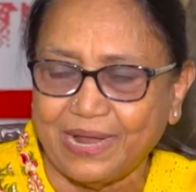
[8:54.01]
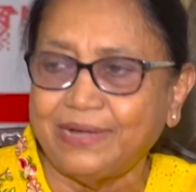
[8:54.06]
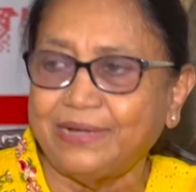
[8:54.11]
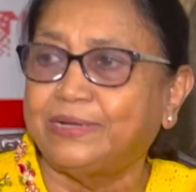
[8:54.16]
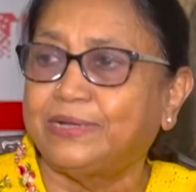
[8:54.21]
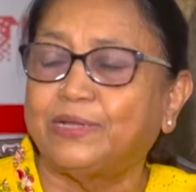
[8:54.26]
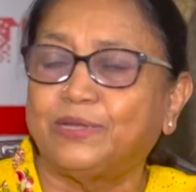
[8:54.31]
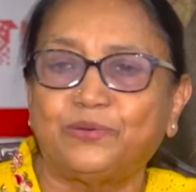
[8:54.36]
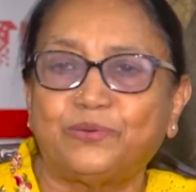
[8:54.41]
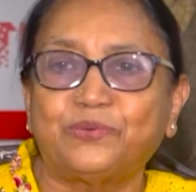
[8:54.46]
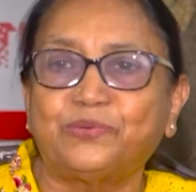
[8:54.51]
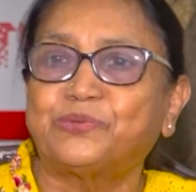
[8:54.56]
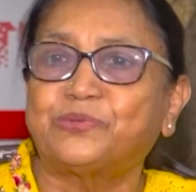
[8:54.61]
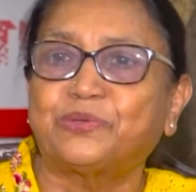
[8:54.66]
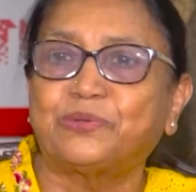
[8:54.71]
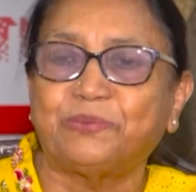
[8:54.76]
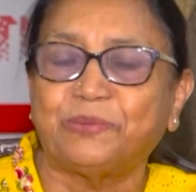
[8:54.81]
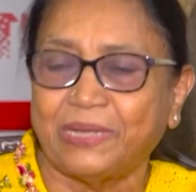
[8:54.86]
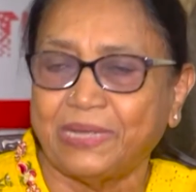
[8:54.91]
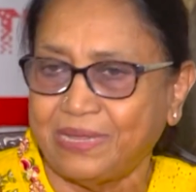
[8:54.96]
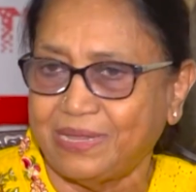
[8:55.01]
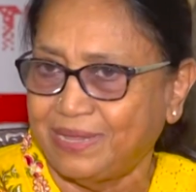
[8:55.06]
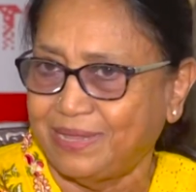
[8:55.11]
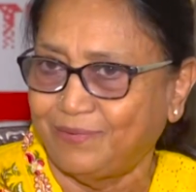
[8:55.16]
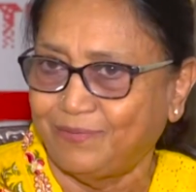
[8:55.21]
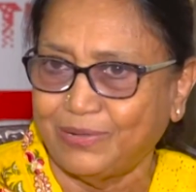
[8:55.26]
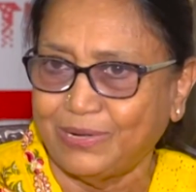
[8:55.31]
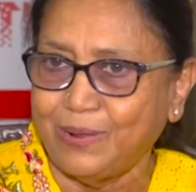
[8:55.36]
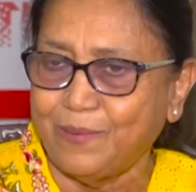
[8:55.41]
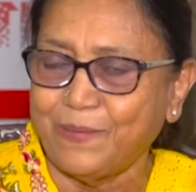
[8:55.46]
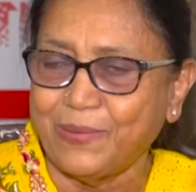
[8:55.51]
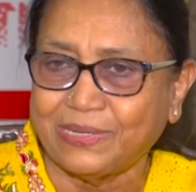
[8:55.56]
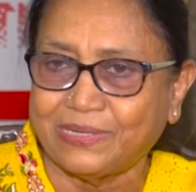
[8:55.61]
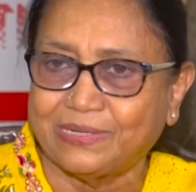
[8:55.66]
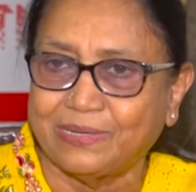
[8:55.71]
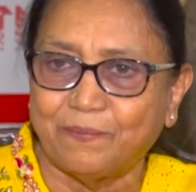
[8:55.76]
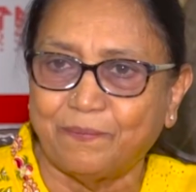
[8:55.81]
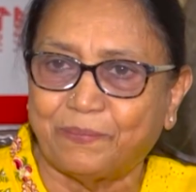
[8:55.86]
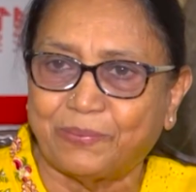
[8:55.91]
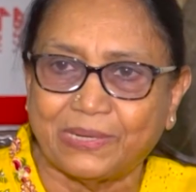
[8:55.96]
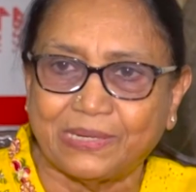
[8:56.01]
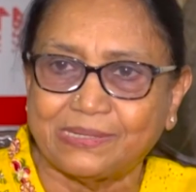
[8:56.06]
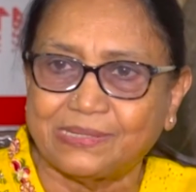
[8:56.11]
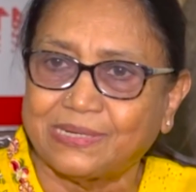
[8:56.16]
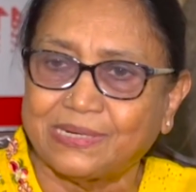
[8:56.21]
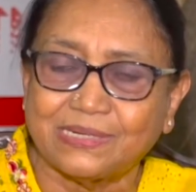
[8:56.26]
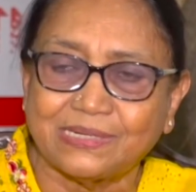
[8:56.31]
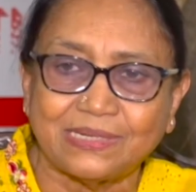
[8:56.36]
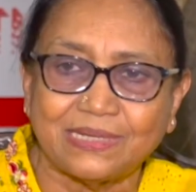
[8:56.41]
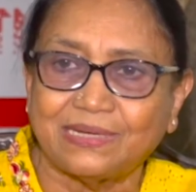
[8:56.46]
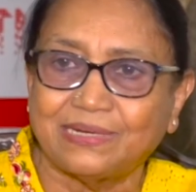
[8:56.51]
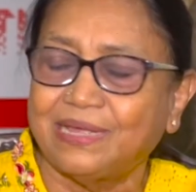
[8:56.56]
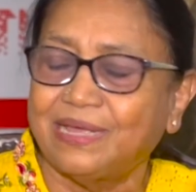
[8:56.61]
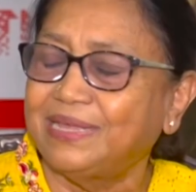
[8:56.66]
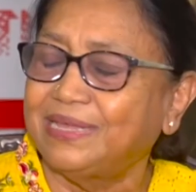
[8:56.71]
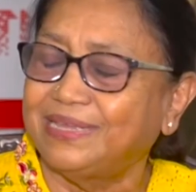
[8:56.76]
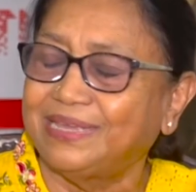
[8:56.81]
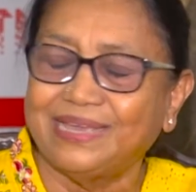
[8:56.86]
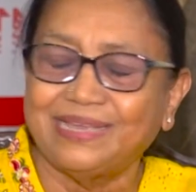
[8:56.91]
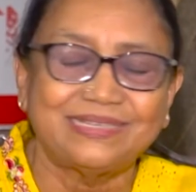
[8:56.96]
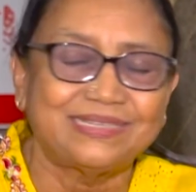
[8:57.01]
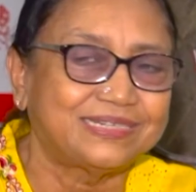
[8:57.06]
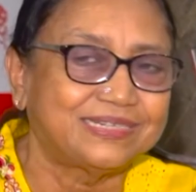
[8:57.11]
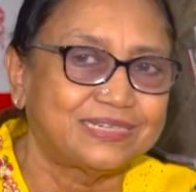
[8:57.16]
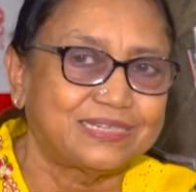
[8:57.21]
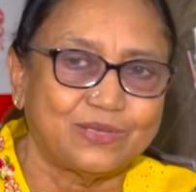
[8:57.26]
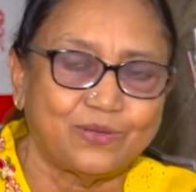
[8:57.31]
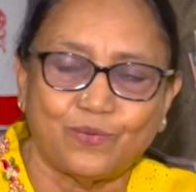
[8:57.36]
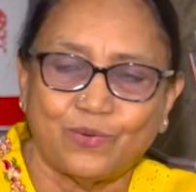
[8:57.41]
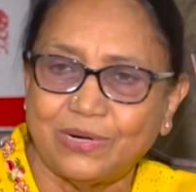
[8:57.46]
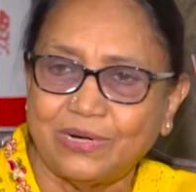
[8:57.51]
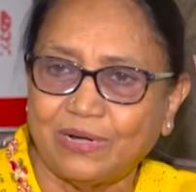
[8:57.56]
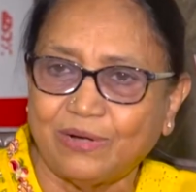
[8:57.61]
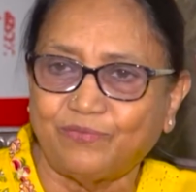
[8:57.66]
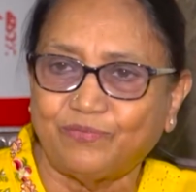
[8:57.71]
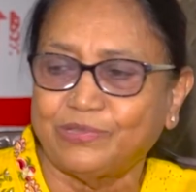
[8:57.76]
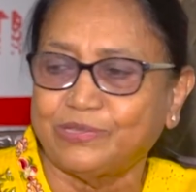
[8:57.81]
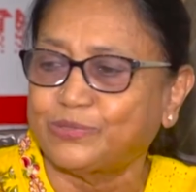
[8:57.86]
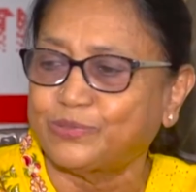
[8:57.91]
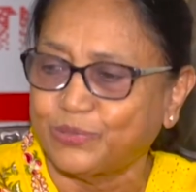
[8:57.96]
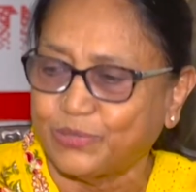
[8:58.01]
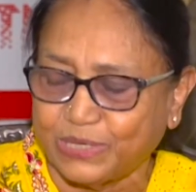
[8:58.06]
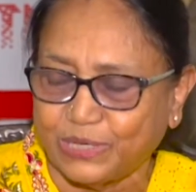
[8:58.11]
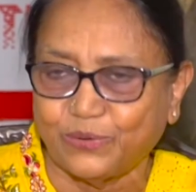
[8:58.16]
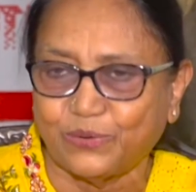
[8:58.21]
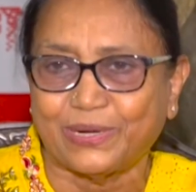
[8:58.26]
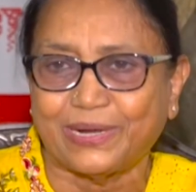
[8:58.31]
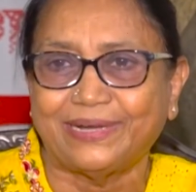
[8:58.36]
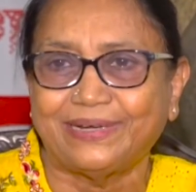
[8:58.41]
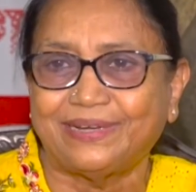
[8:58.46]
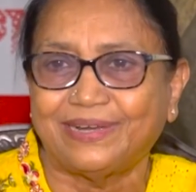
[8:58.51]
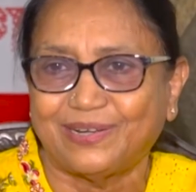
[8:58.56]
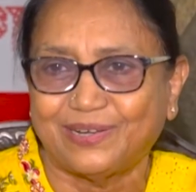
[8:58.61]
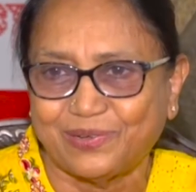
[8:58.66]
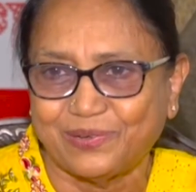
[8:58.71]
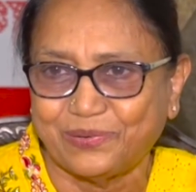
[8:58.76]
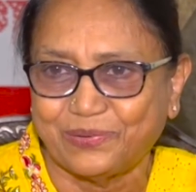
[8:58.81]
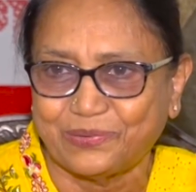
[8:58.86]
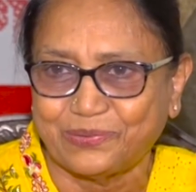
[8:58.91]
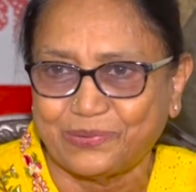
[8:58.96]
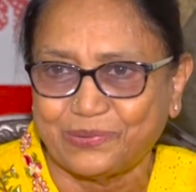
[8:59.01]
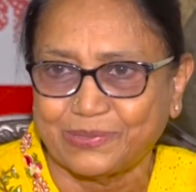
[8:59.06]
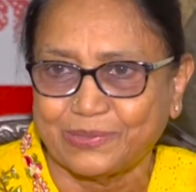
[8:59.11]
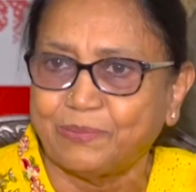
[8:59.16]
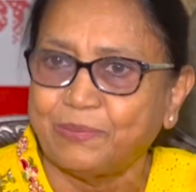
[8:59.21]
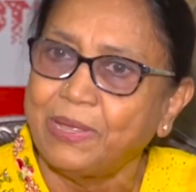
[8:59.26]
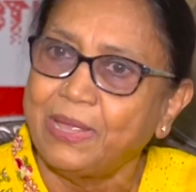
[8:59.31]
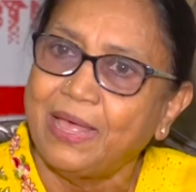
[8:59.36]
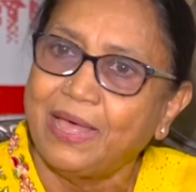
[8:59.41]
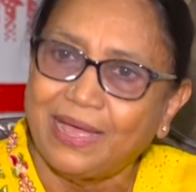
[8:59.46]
And he used to be very much impressed. He said, yes, it's a wonderful story, you write it, he used to say.